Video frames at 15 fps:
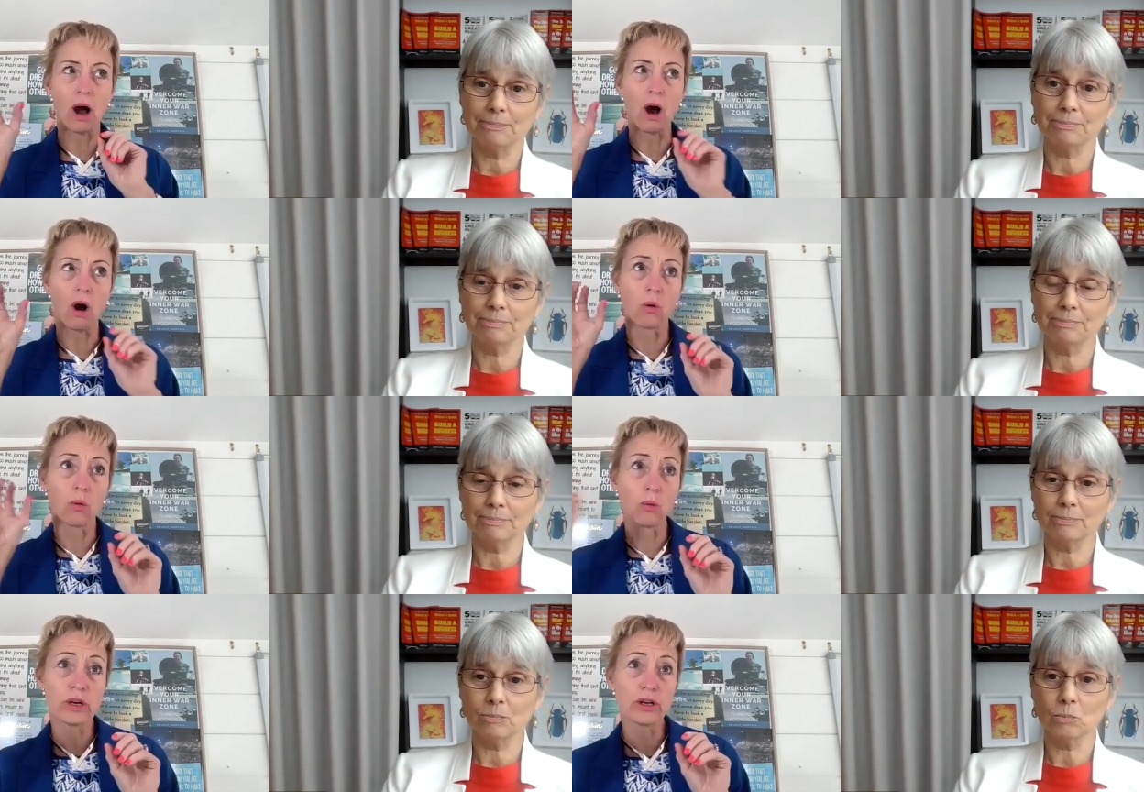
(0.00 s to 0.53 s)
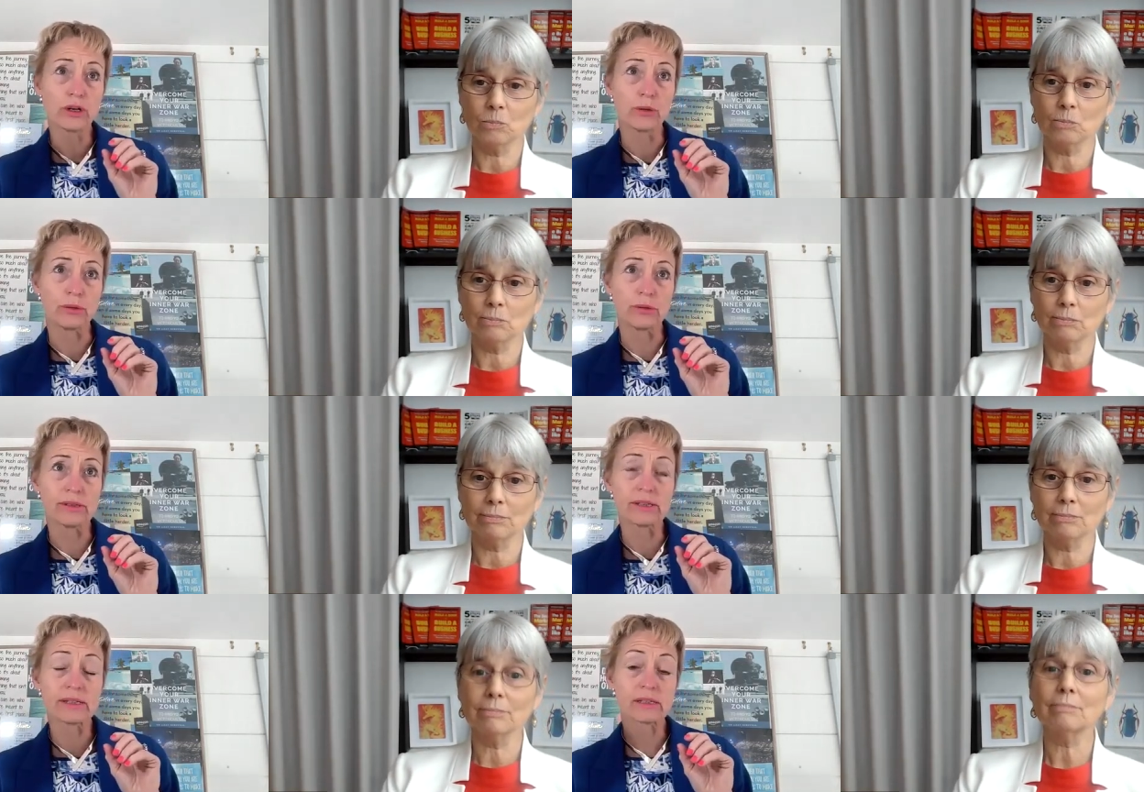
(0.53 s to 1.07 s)
Speaker 1: our
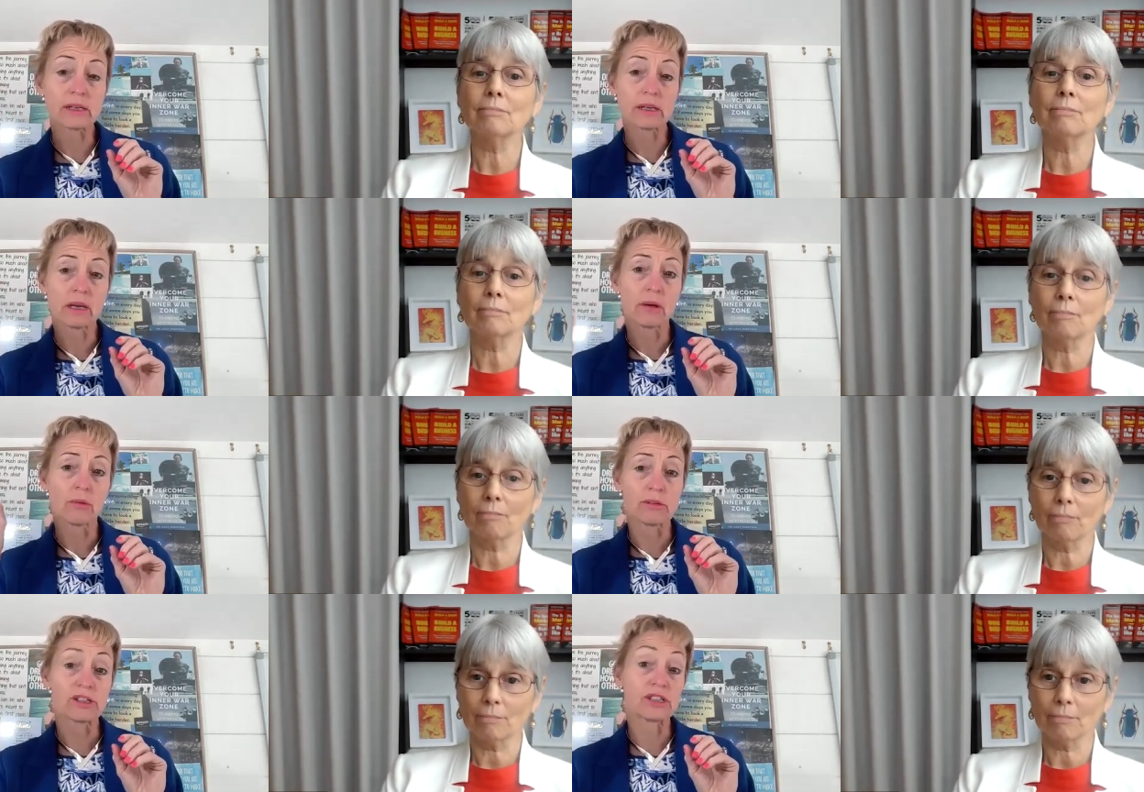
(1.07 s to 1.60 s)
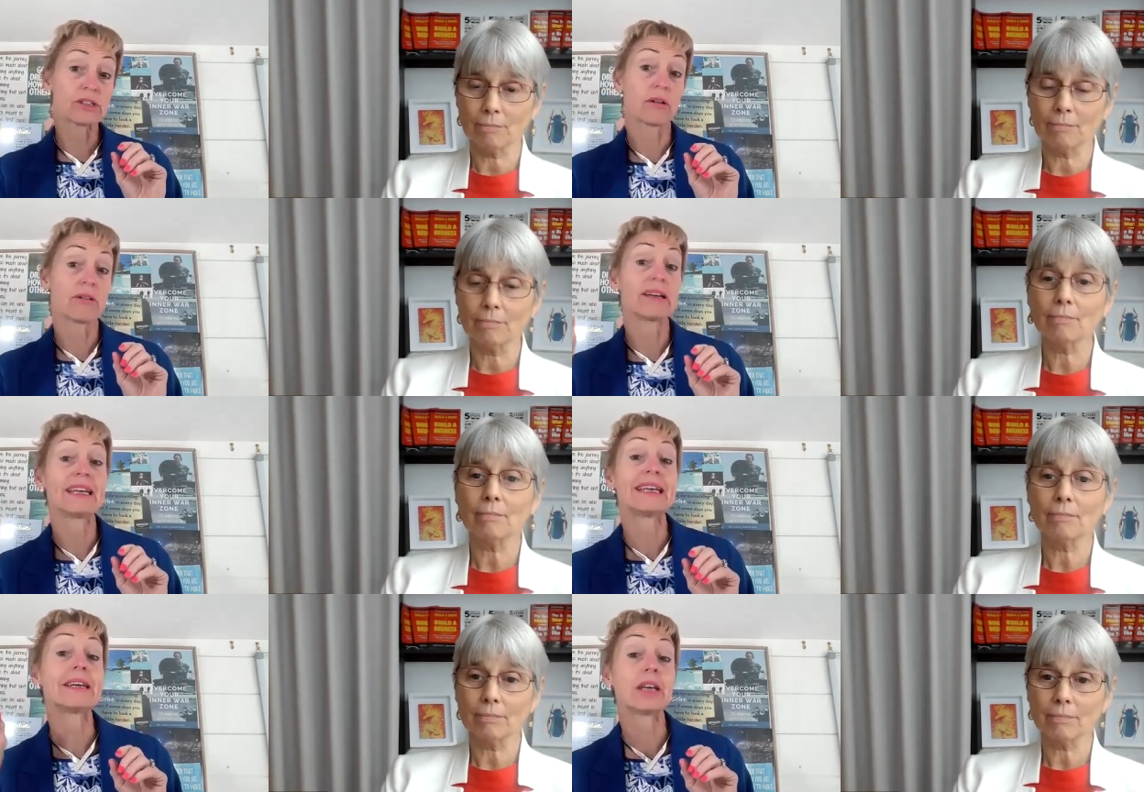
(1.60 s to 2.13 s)
wounds, which is our
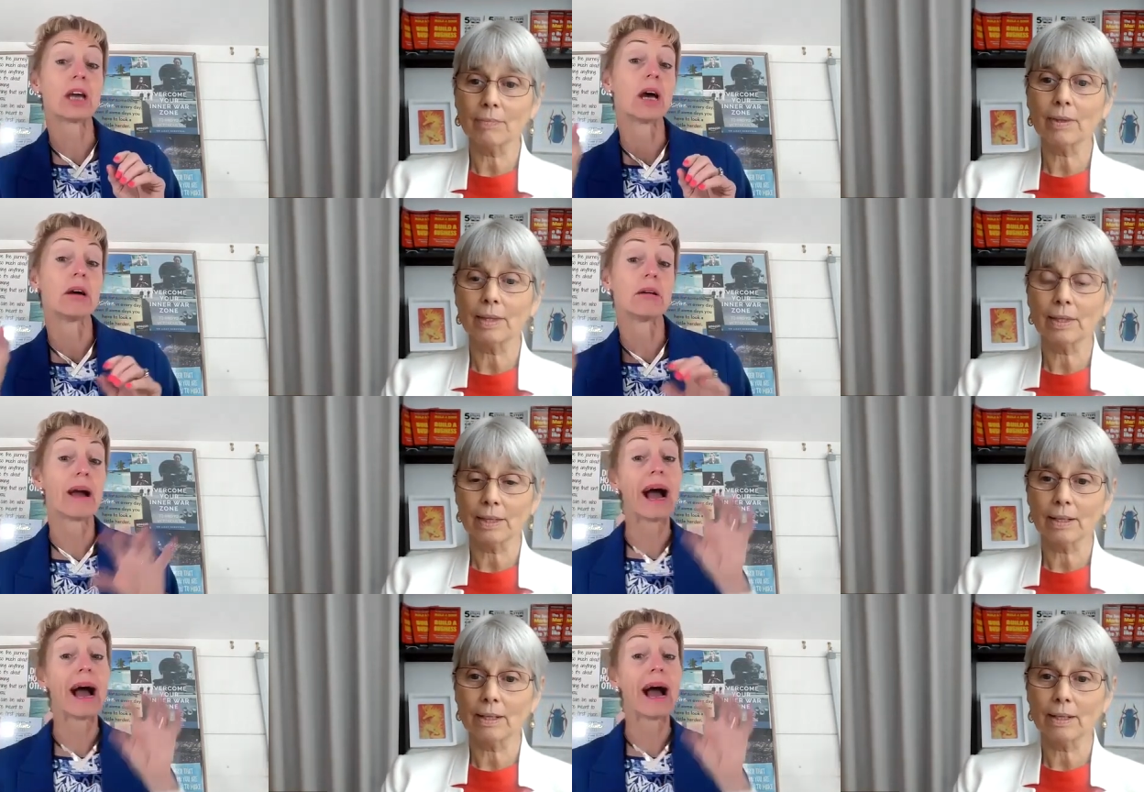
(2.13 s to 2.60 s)
ego,